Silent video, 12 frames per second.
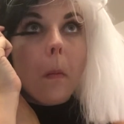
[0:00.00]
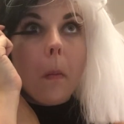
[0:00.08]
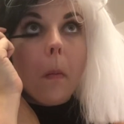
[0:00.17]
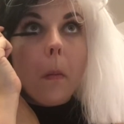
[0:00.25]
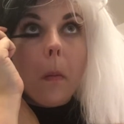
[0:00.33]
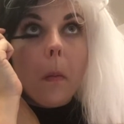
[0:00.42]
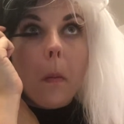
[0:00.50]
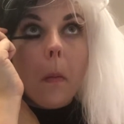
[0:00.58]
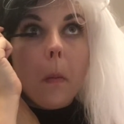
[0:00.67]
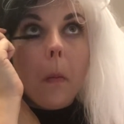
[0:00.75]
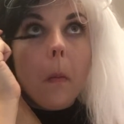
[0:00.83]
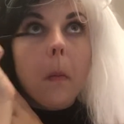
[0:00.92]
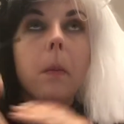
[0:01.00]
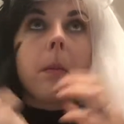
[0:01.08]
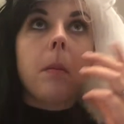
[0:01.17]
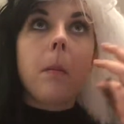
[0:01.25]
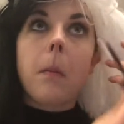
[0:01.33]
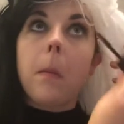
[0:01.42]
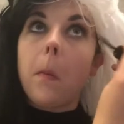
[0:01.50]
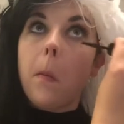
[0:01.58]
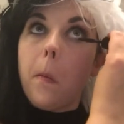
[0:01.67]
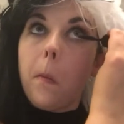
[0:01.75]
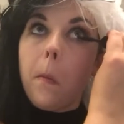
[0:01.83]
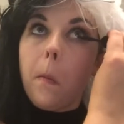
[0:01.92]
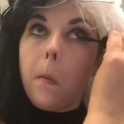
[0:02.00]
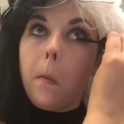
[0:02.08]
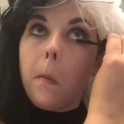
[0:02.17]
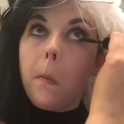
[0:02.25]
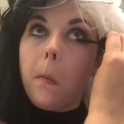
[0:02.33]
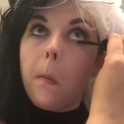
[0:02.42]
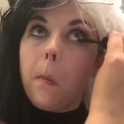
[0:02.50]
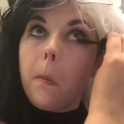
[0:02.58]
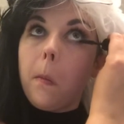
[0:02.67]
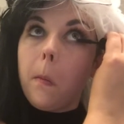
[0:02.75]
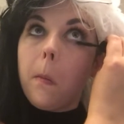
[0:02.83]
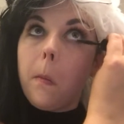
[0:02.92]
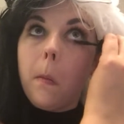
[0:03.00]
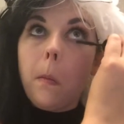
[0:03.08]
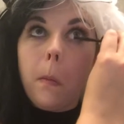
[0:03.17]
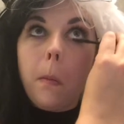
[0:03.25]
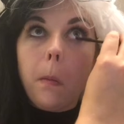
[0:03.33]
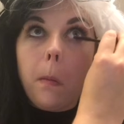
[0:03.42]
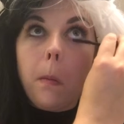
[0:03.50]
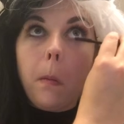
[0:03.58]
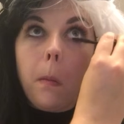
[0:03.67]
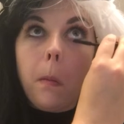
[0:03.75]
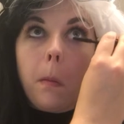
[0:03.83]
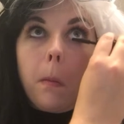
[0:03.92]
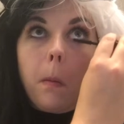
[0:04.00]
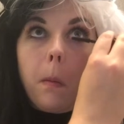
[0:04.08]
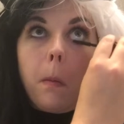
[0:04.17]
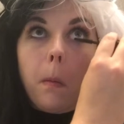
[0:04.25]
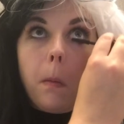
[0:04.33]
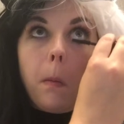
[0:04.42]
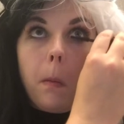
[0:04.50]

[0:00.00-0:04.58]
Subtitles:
(no one is talking)